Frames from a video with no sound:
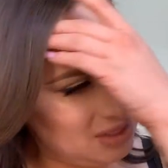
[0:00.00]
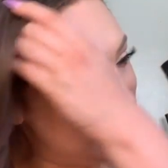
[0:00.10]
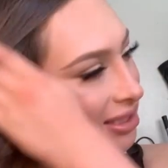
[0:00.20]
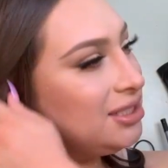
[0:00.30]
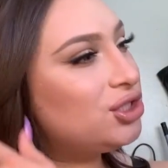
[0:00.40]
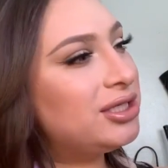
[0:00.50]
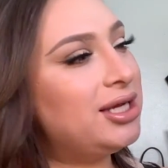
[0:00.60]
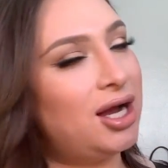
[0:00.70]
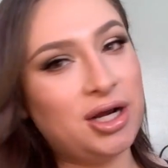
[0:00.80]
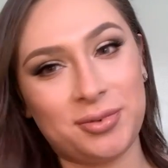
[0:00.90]
Literally
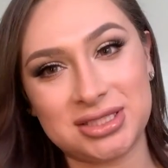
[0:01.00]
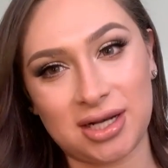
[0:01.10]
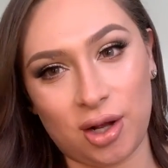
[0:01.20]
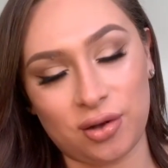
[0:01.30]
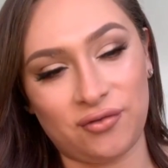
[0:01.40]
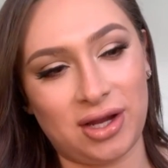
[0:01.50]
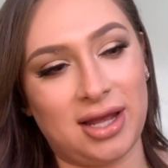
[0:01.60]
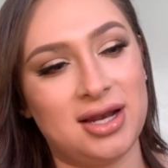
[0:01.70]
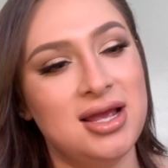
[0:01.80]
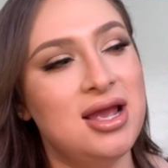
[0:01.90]
100% all over
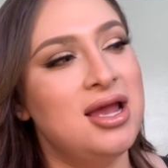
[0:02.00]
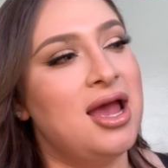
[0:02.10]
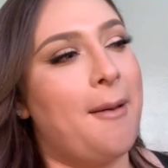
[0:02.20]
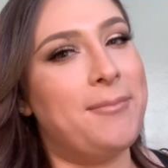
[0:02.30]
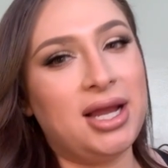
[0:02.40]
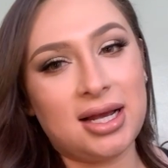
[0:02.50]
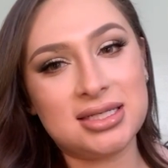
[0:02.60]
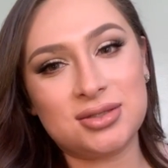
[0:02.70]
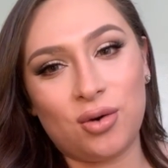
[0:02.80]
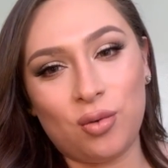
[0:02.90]
again,
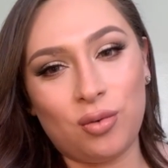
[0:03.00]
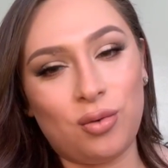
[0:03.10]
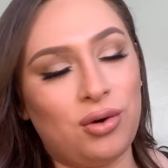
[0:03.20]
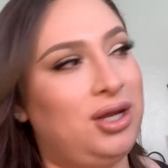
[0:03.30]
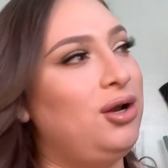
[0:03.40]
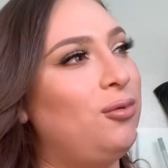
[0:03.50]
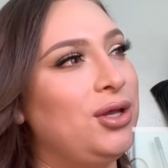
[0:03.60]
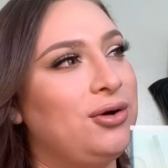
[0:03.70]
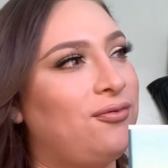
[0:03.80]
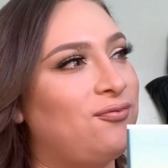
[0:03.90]
because you know, when
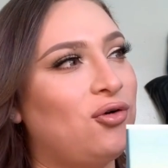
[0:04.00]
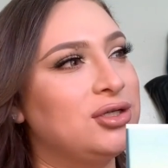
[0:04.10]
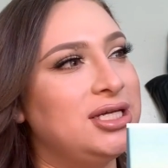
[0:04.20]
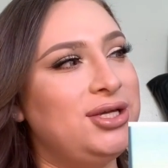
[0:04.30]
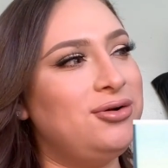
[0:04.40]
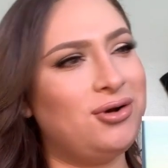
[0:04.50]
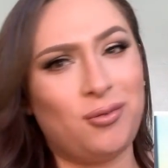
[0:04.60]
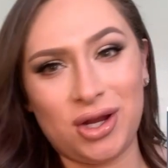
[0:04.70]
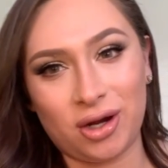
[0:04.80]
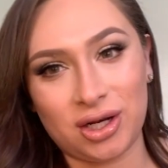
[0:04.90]
you're 14, you don't know
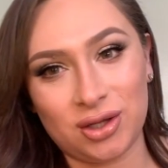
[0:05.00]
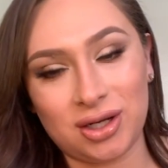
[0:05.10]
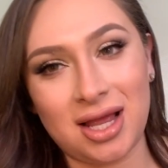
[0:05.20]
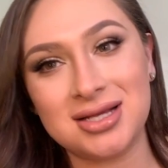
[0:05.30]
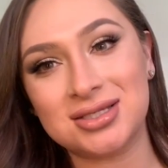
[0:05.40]
what you're gonna look like.